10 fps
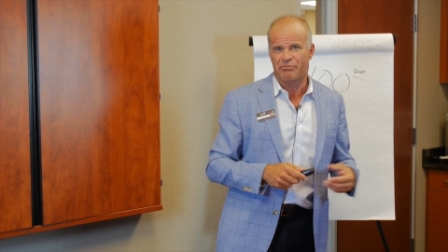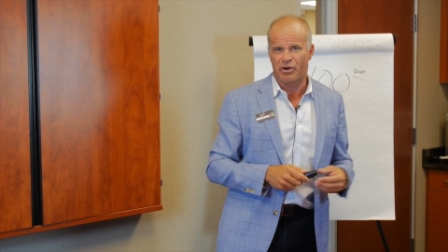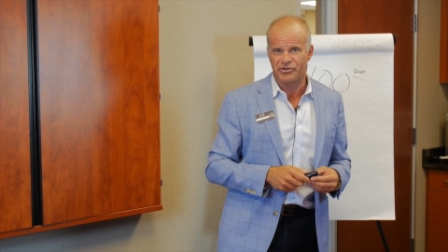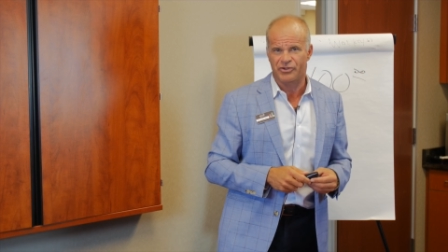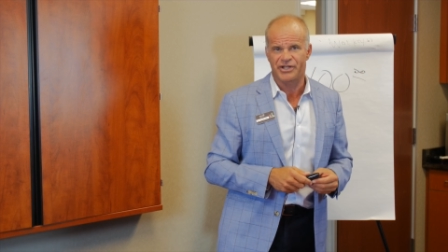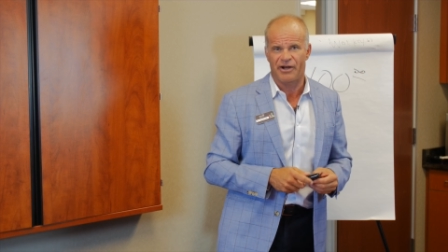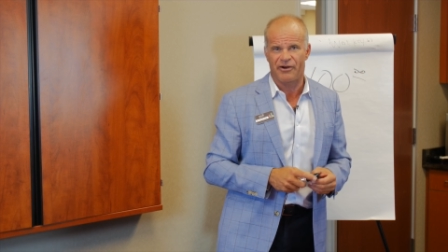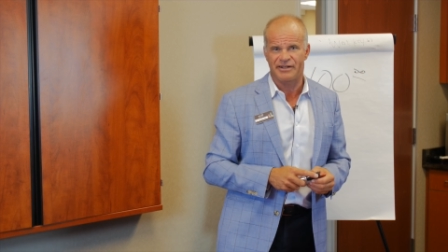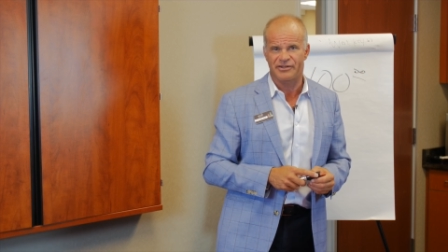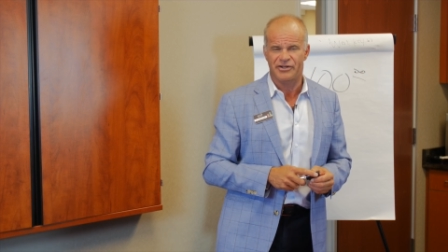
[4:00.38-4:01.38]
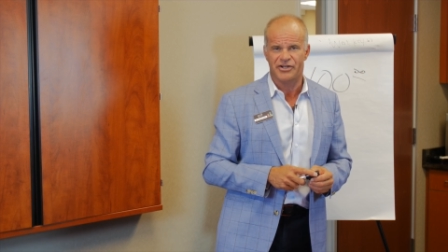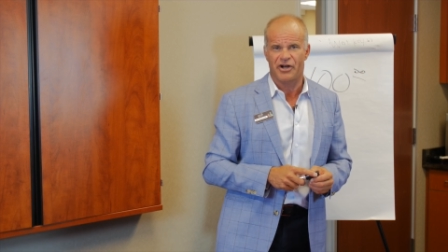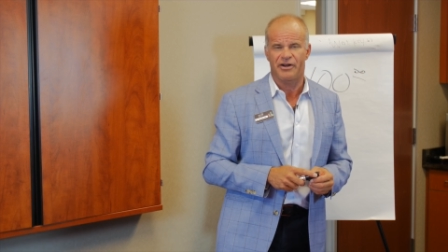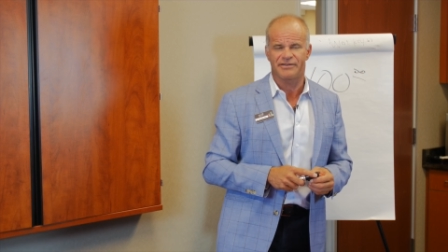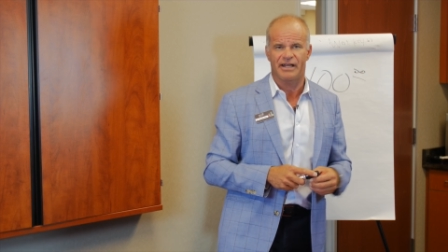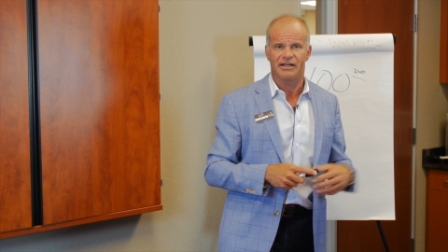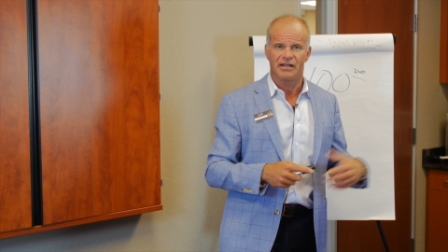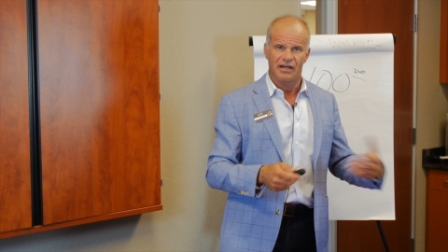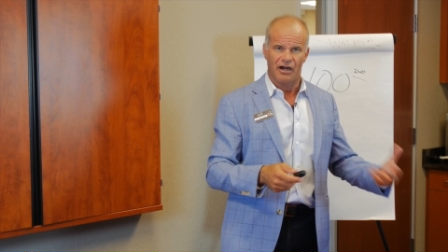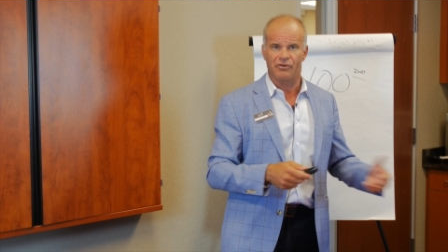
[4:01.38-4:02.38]
personal charities. These are charities that
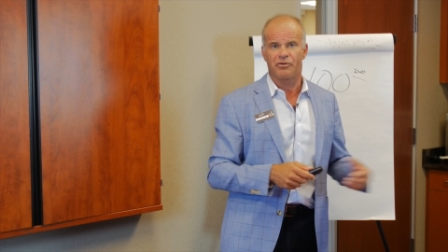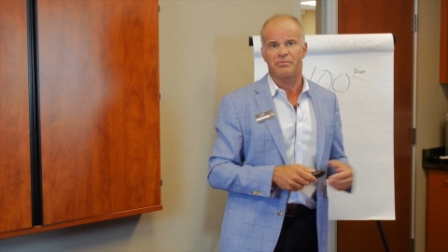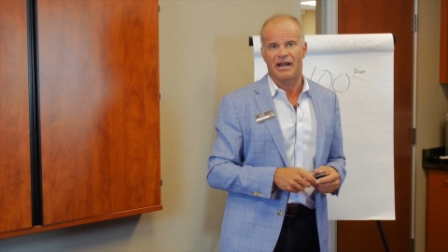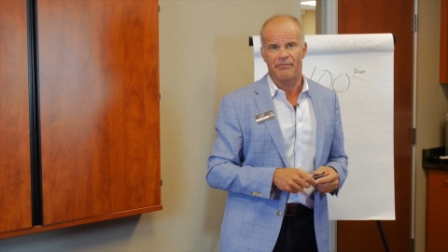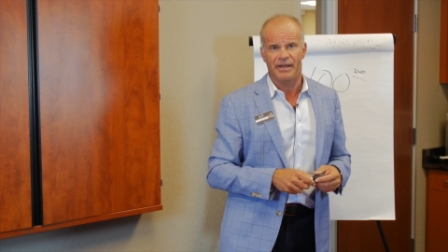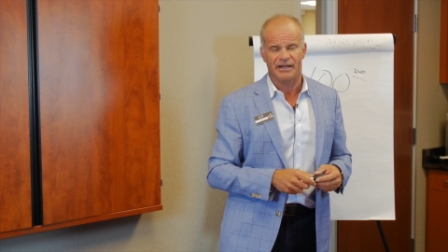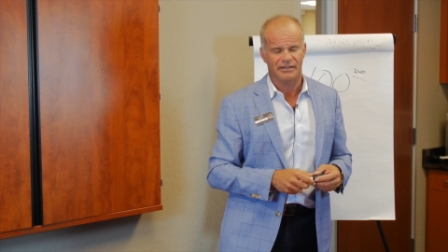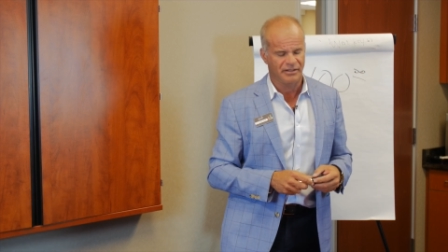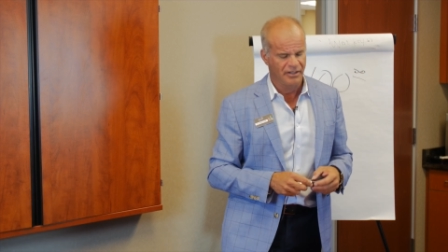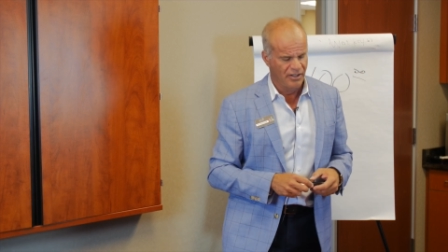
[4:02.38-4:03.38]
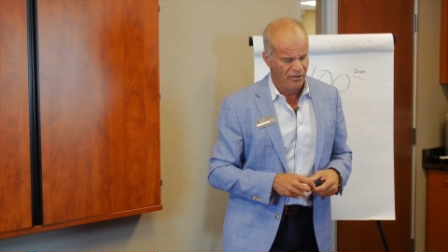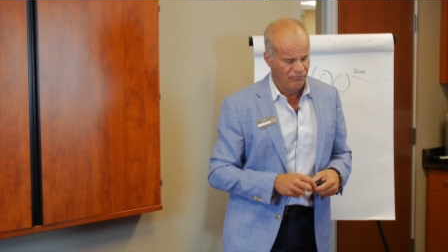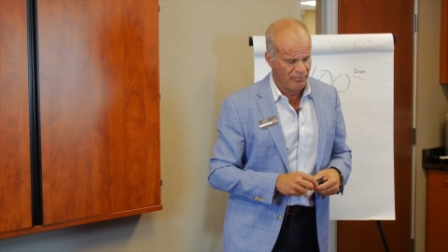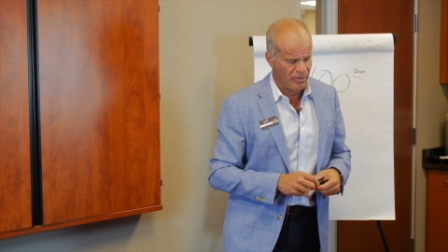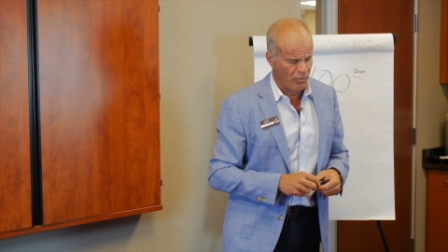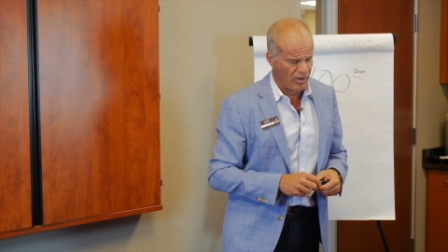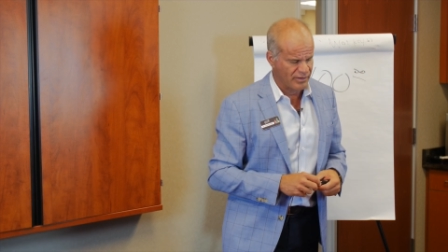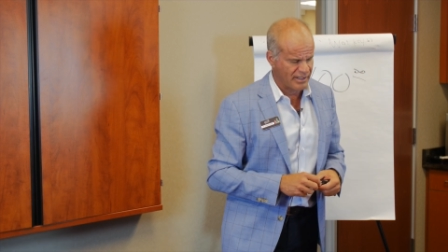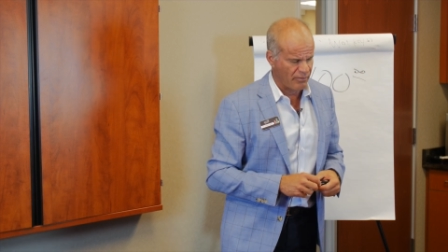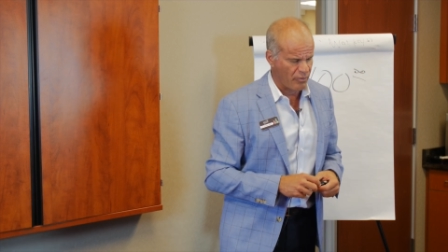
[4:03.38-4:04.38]
our group kind of picked would be
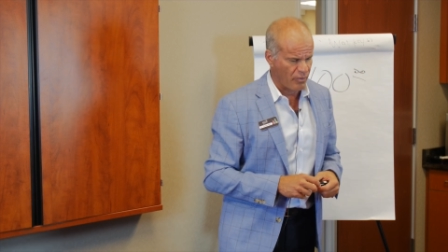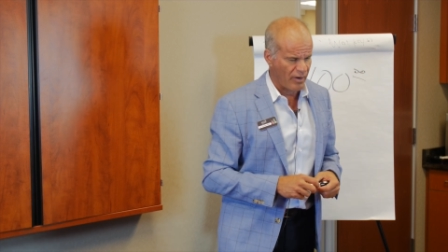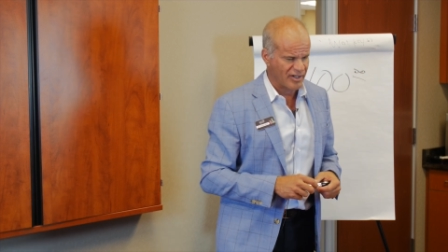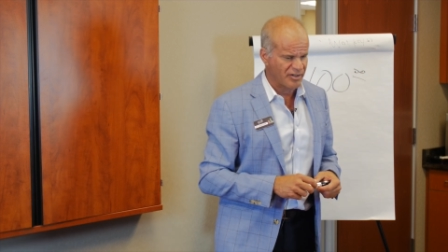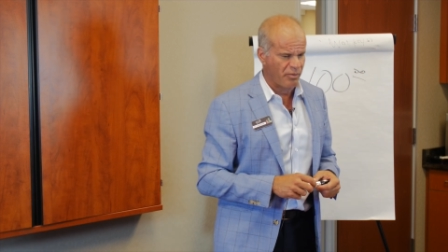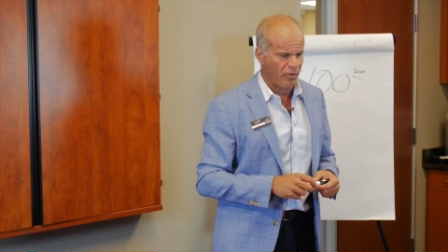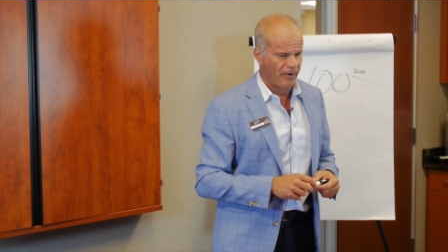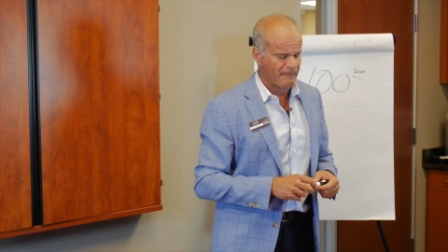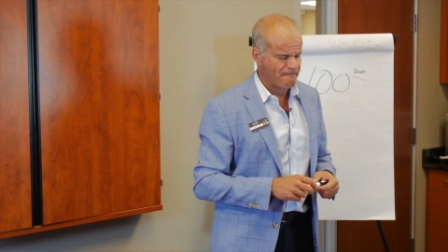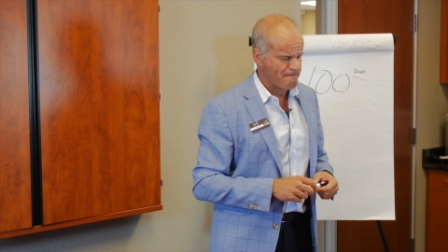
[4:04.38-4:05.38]
ones that we would wanna support.